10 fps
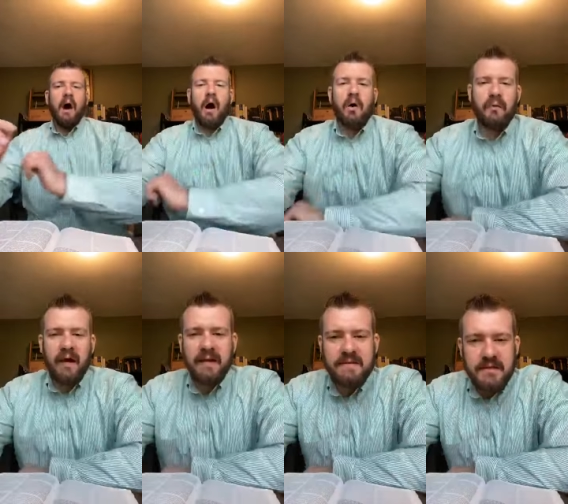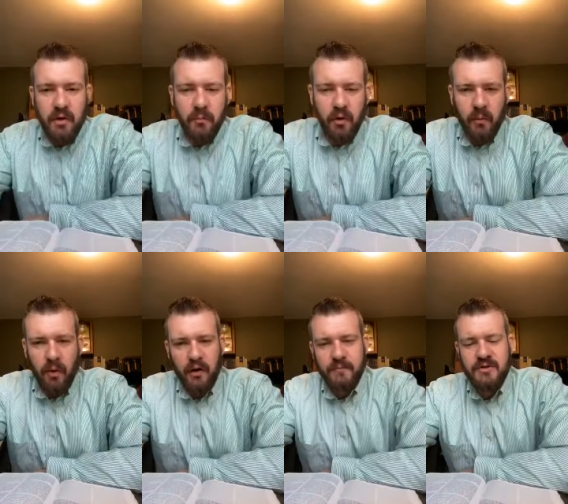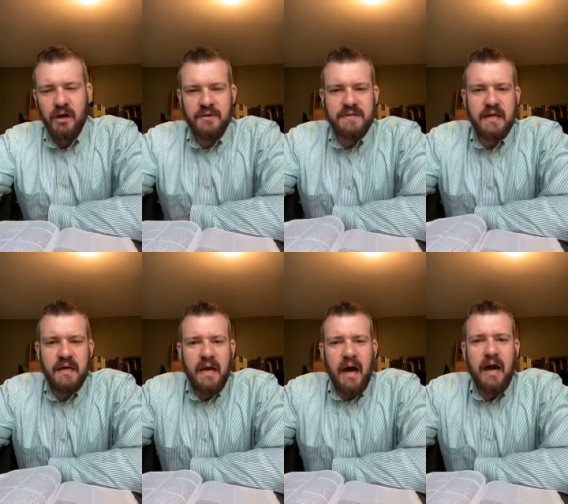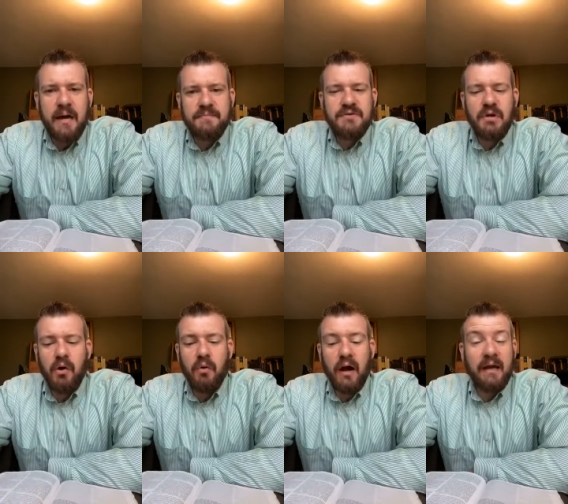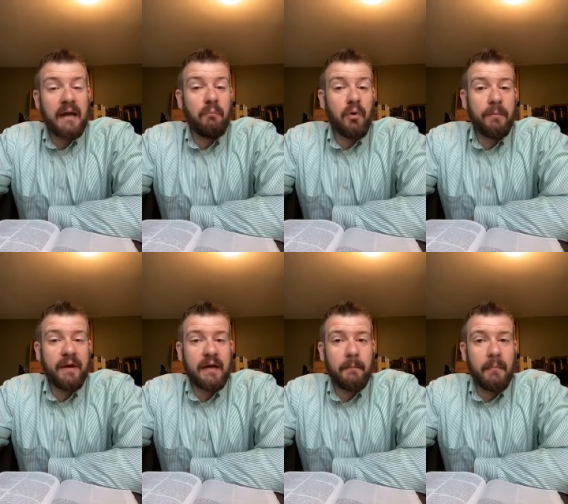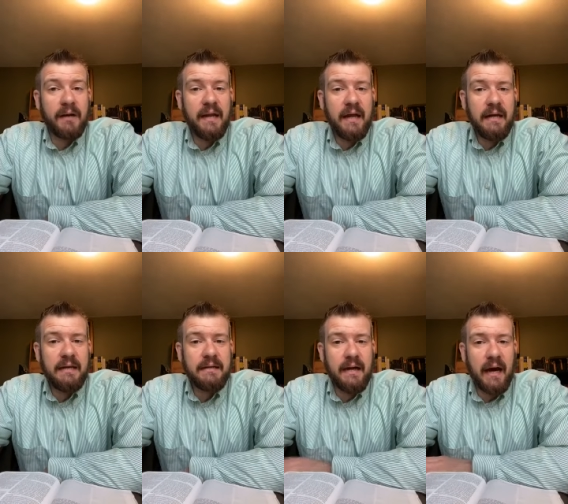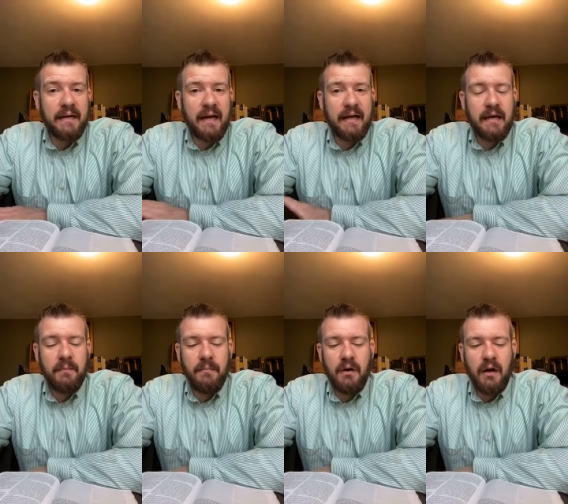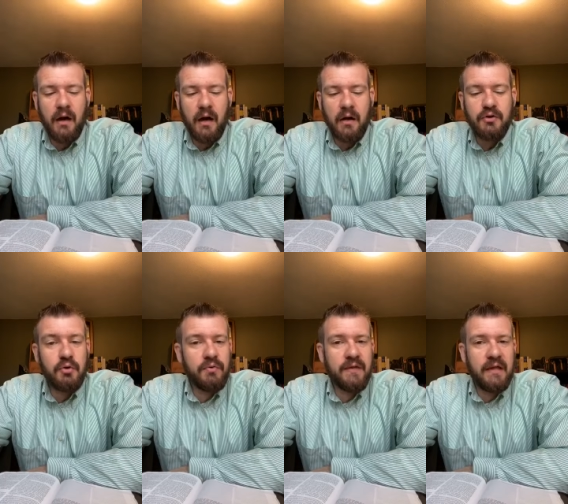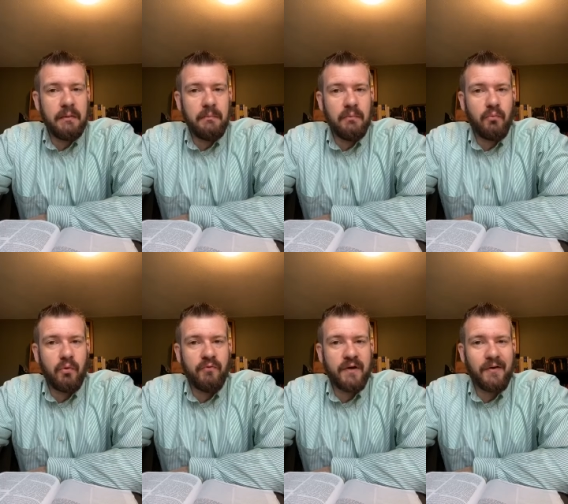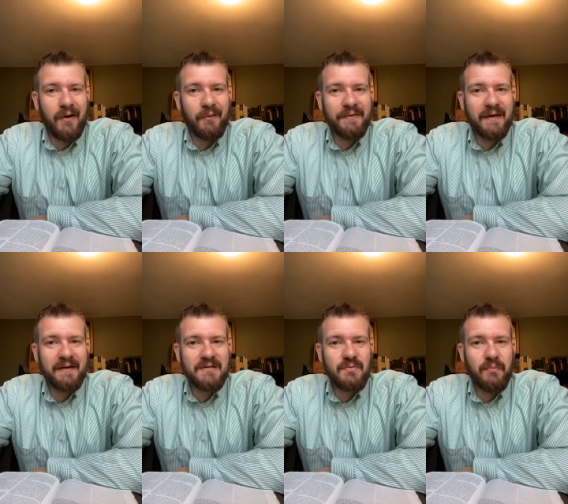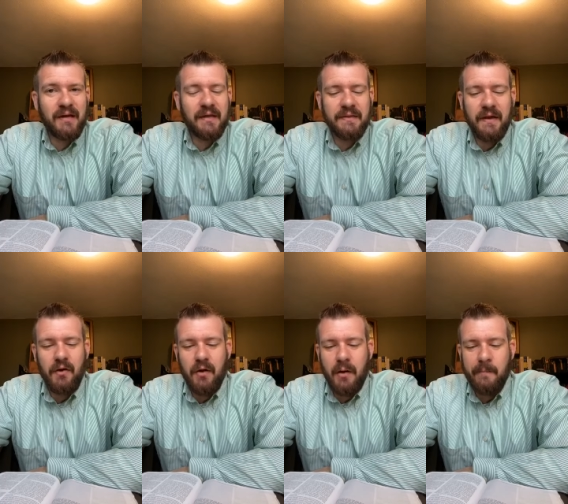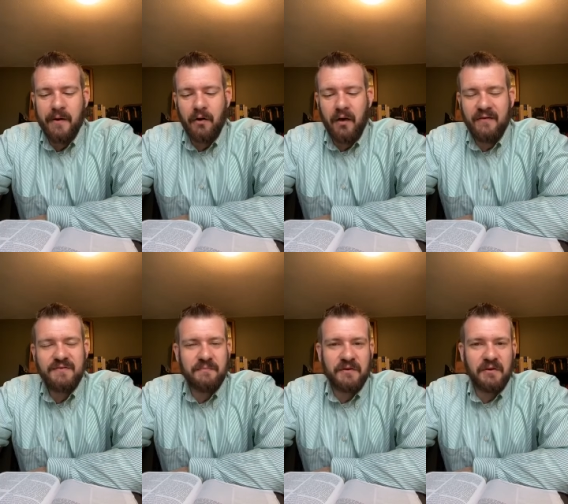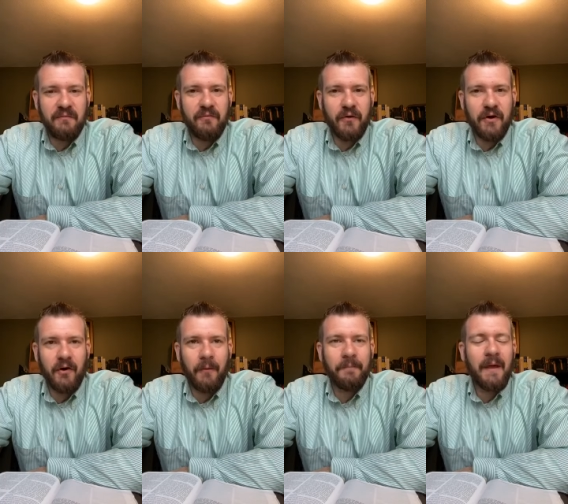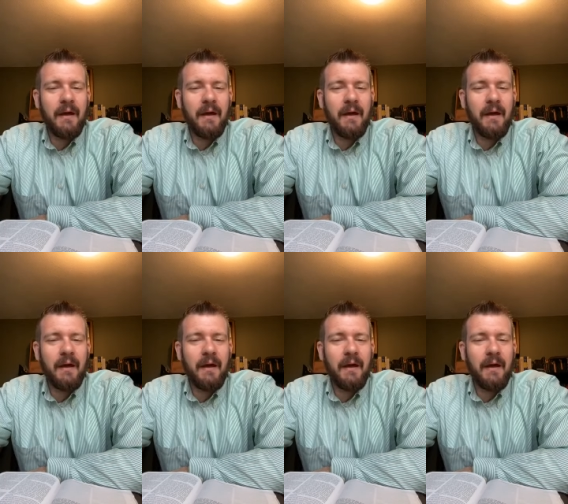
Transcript: All right. You're more than welcome, Charles. Um, so, again, we'll pick up Monday, 9 a.m. Uh, new theme. We'll figure out what that is when we get there, uh, but I'll have something good for you all.